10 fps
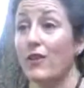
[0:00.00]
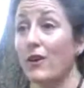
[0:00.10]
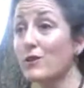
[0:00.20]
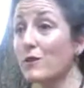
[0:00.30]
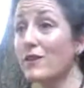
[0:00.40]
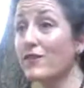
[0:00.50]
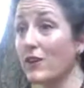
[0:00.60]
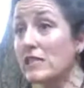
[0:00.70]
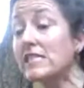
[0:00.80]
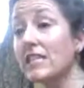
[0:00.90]
those were the
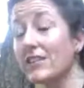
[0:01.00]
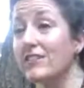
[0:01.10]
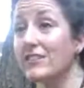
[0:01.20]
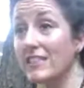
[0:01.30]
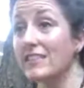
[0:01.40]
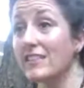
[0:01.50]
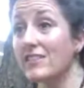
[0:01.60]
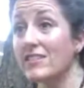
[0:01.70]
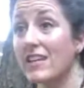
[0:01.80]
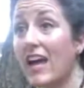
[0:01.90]
first serial
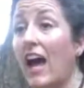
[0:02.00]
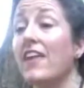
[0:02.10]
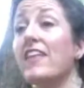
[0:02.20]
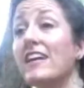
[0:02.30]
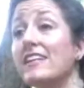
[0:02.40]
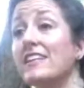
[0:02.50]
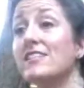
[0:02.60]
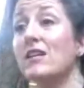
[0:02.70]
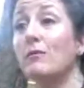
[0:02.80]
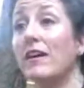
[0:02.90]
killers, and they did it
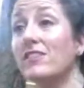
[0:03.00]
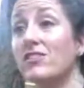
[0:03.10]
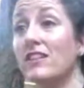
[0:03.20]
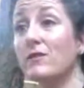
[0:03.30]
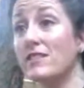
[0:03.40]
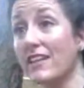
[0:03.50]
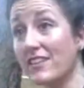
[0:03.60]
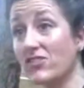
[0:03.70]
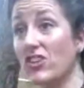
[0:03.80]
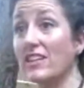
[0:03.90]
so much that it was like
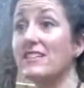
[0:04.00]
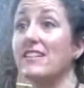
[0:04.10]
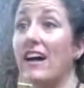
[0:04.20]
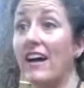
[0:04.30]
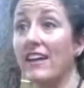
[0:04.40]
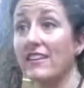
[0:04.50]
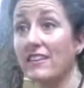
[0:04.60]
a genocide.